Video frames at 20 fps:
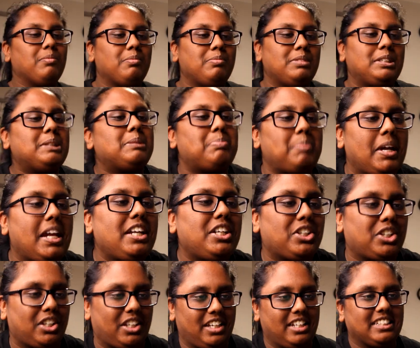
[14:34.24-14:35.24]

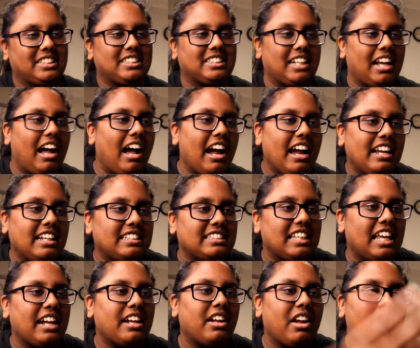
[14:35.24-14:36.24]
speechless, guys.
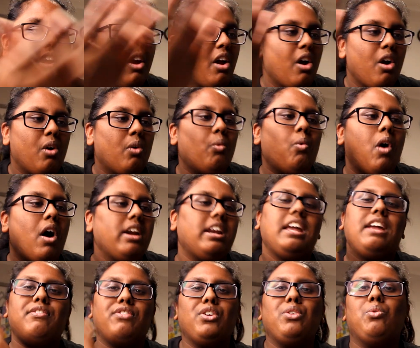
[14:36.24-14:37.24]
Like, what
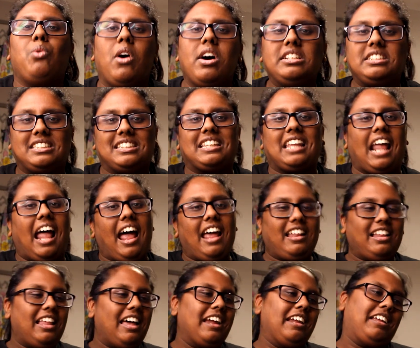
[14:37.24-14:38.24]
even was that?
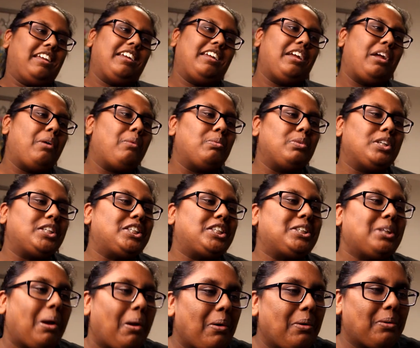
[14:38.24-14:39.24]
Like, it was
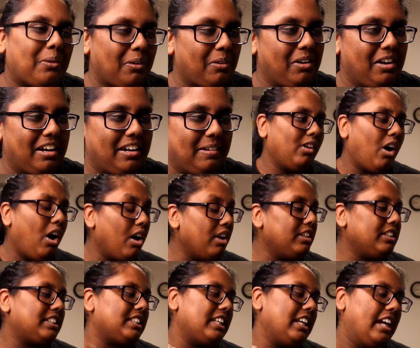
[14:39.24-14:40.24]
so good!
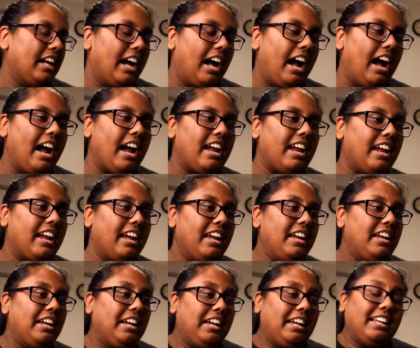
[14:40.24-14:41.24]
Honestly, I
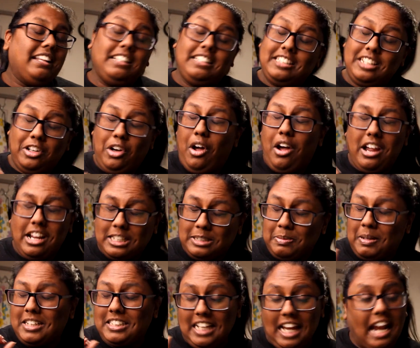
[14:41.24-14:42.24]
did not
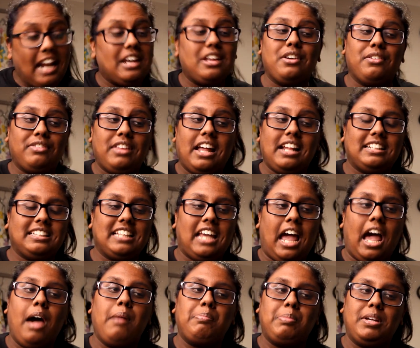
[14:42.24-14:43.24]
expect any of that to
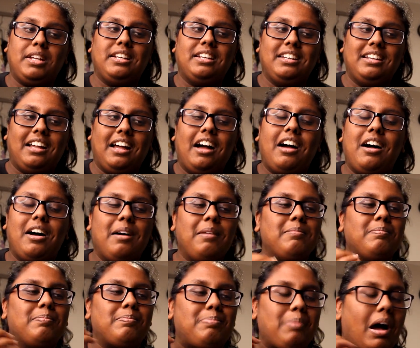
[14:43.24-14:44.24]

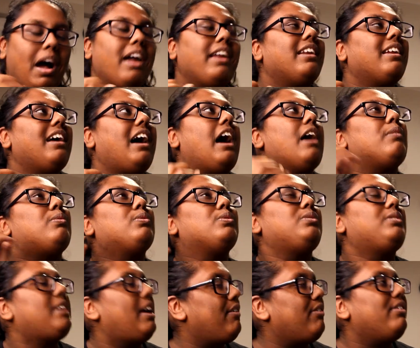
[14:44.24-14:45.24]
happen, but I will
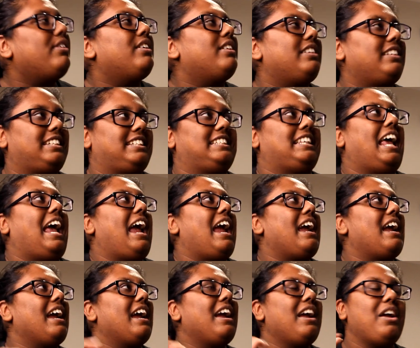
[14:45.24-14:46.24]
definitely
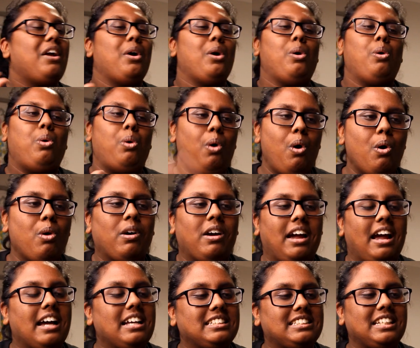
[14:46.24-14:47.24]
say, whew,
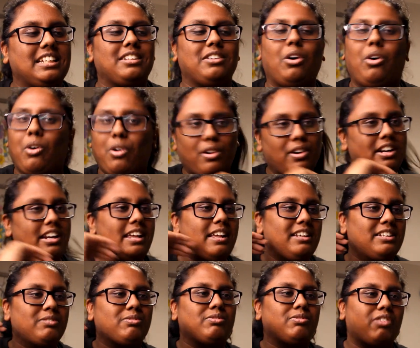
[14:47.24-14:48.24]
has it
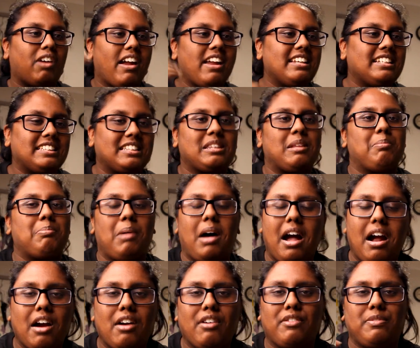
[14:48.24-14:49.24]
already raised the
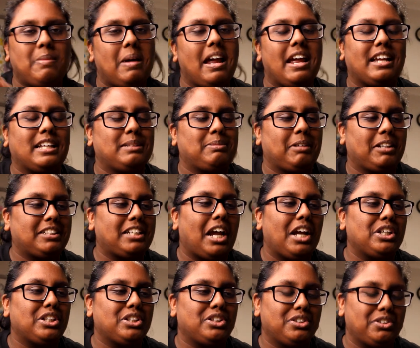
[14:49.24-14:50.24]
bar of my
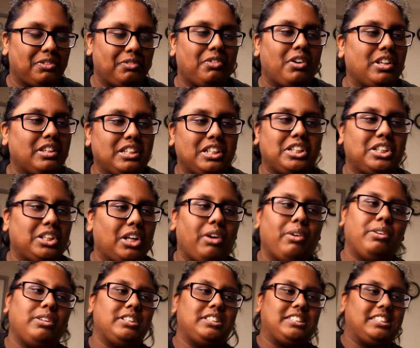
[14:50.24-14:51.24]
expectations of what this show
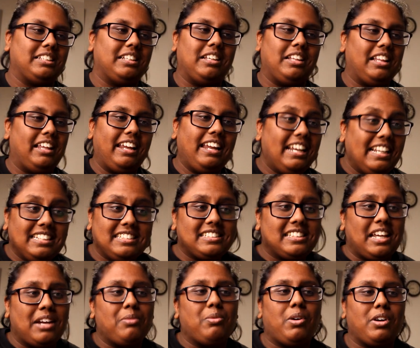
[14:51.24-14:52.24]
is
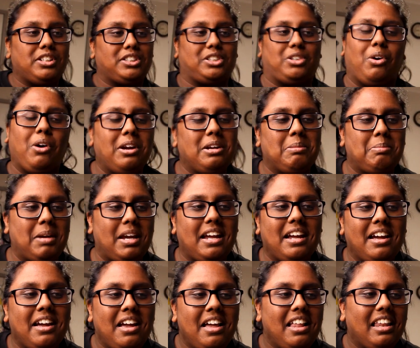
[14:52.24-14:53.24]
and what it's going to be?
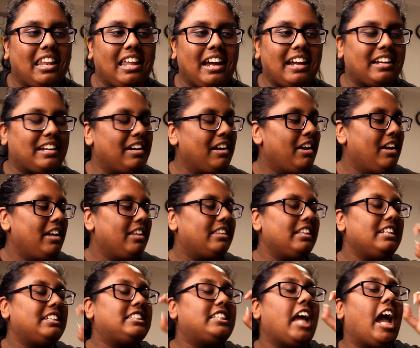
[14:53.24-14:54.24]
Like, the
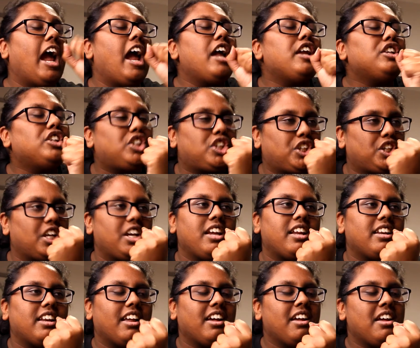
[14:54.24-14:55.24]

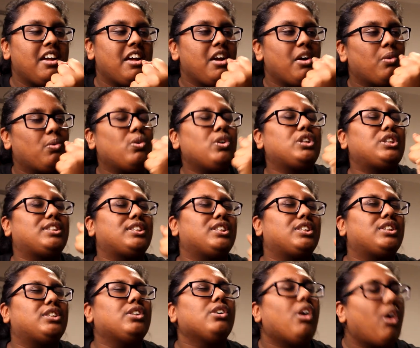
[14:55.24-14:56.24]
tension was
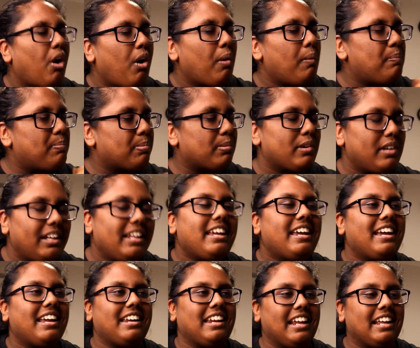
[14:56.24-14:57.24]
so
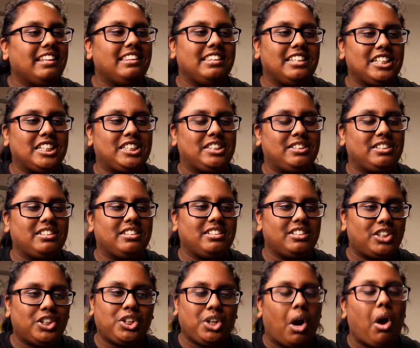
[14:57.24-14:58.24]
brilliant in this
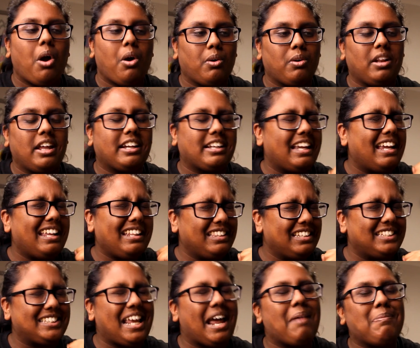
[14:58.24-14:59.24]
show, like, in
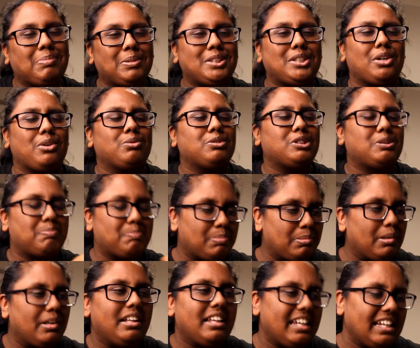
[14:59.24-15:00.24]
this episode, was
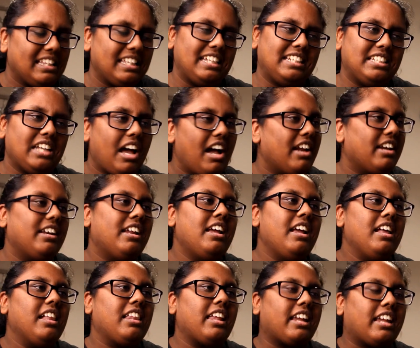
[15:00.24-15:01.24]
brilliantly done.
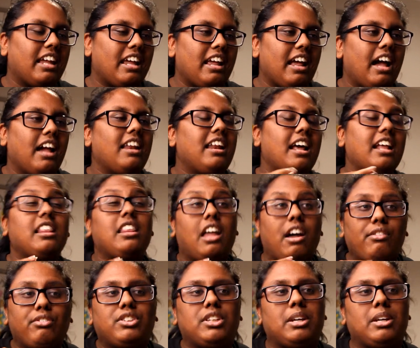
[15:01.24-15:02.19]
Like, and I loved